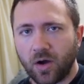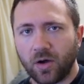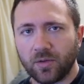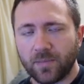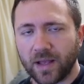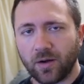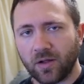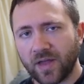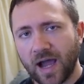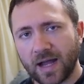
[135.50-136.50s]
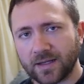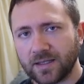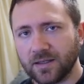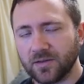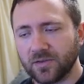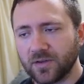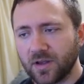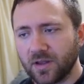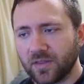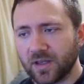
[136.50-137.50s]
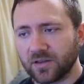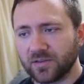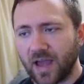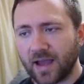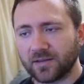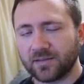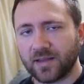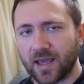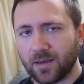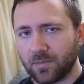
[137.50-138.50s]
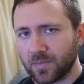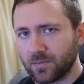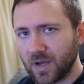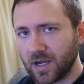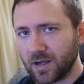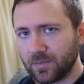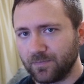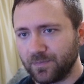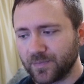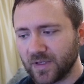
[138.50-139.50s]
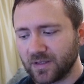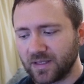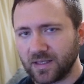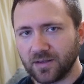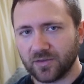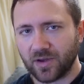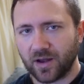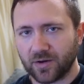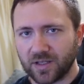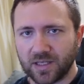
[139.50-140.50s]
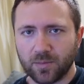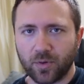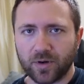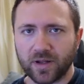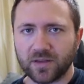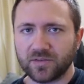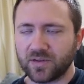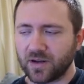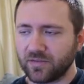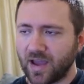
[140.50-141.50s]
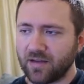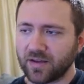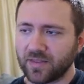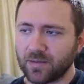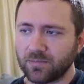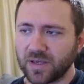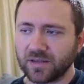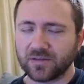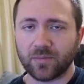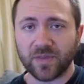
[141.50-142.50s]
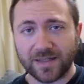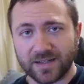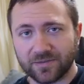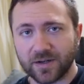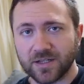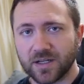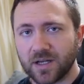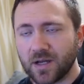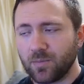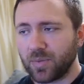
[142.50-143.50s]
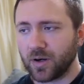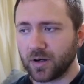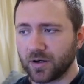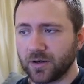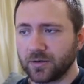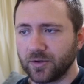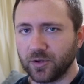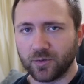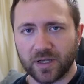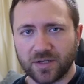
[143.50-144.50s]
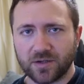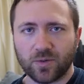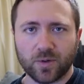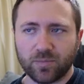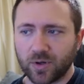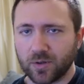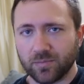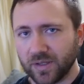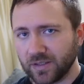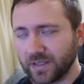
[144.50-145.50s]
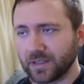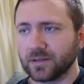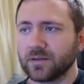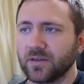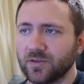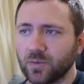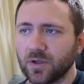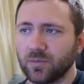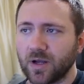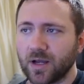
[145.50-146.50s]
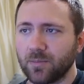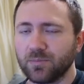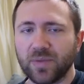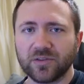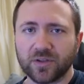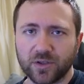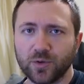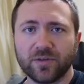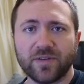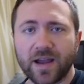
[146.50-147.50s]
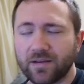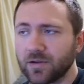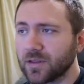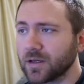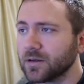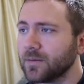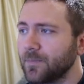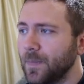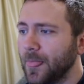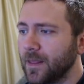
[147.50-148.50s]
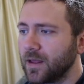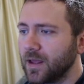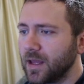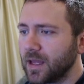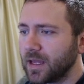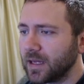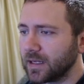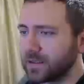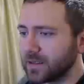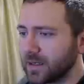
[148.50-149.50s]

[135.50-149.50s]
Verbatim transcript: make all the hotkeys the exact same keys on our keyboard instead of having them be something different per unit or per building. This will basically unify everything. And